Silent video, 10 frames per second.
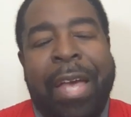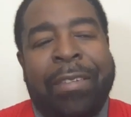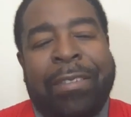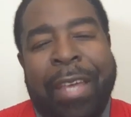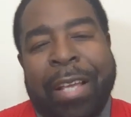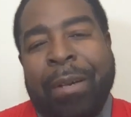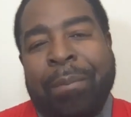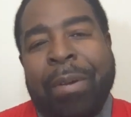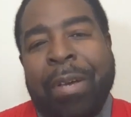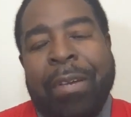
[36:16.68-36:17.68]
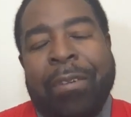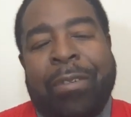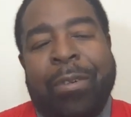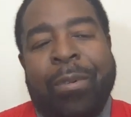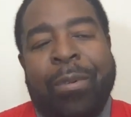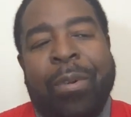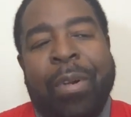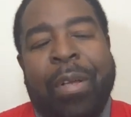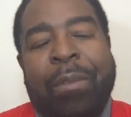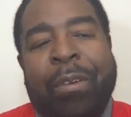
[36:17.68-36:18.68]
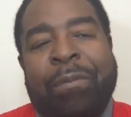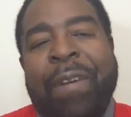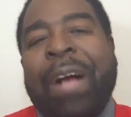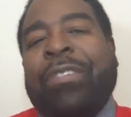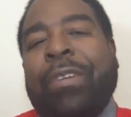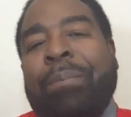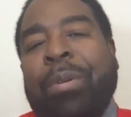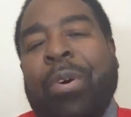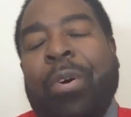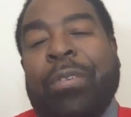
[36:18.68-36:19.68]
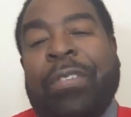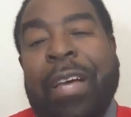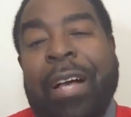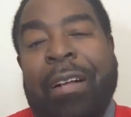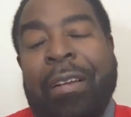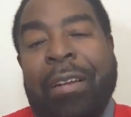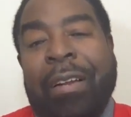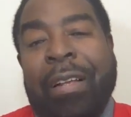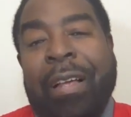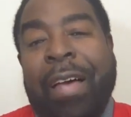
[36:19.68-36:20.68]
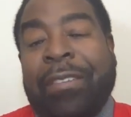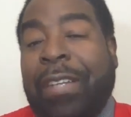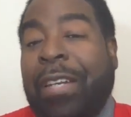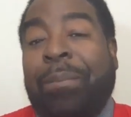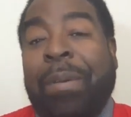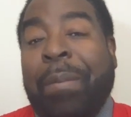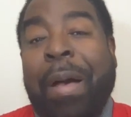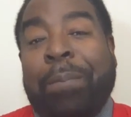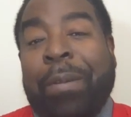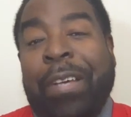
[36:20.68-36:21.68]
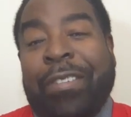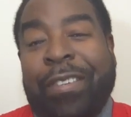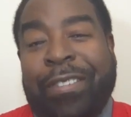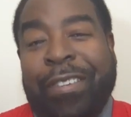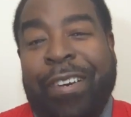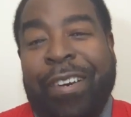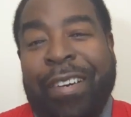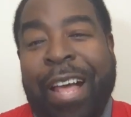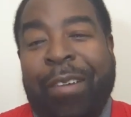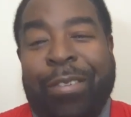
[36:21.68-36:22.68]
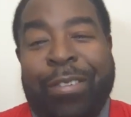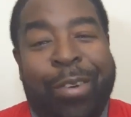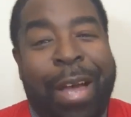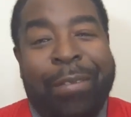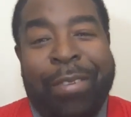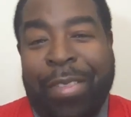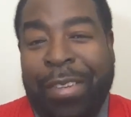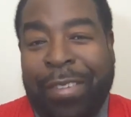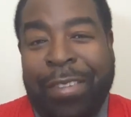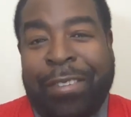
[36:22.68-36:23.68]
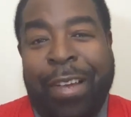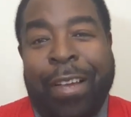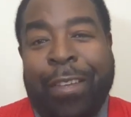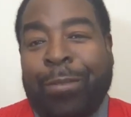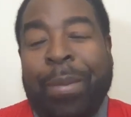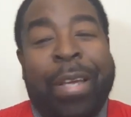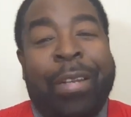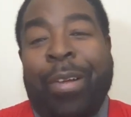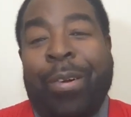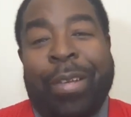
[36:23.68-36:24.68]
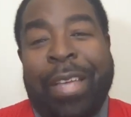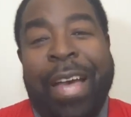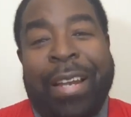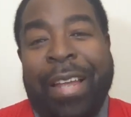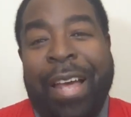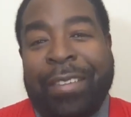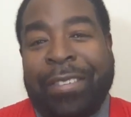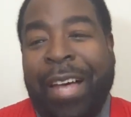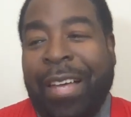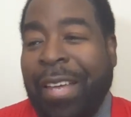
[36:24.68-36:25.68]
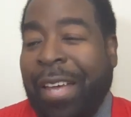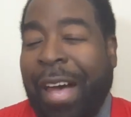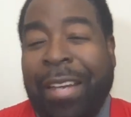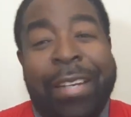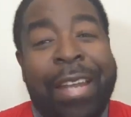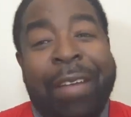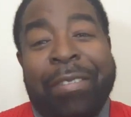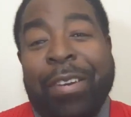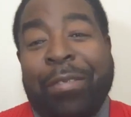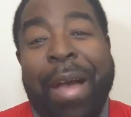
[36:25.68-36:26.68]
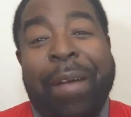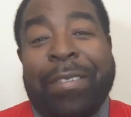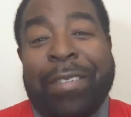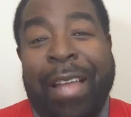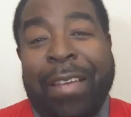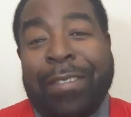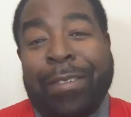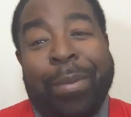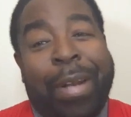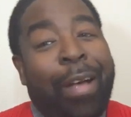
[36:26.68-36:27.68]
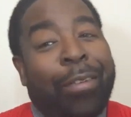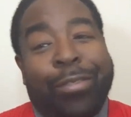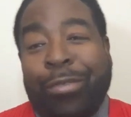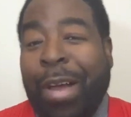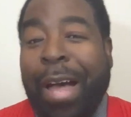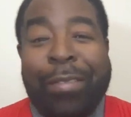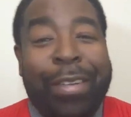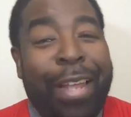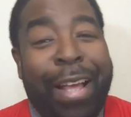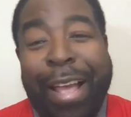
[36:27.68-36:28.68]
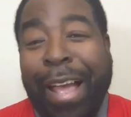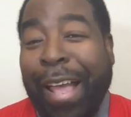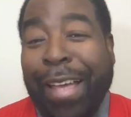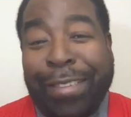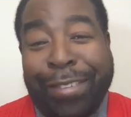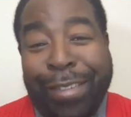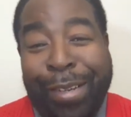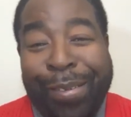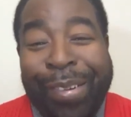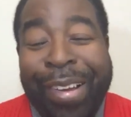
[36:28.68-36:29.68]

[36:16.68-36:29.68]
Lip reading: take them to the Fontainebleau Hotel. I said, it'd be my pleasure, sir. And I was driving the disc jockey's big lone Cadillacs. I didn't have any driver's license, but I was driving like I had so.